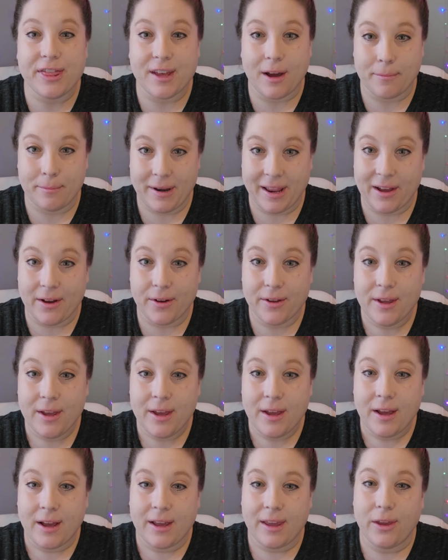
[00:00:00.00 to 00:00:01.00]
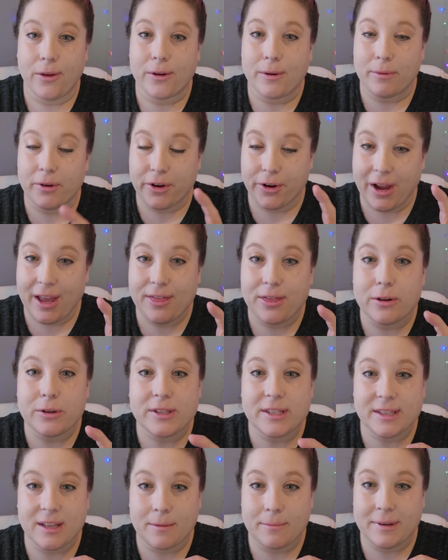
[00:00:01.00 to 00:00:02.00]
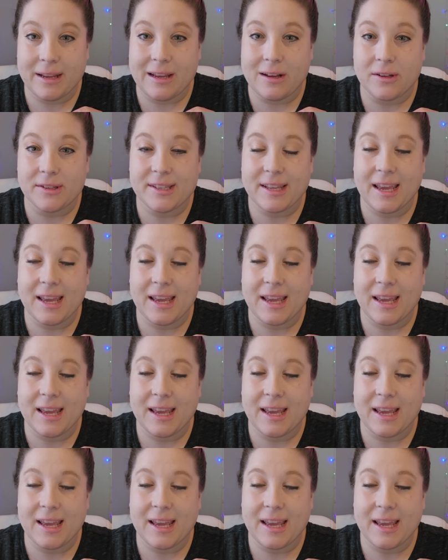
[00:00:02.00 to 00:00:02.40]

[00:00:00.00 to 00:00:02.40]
thumbnail. You can create those thumbnails.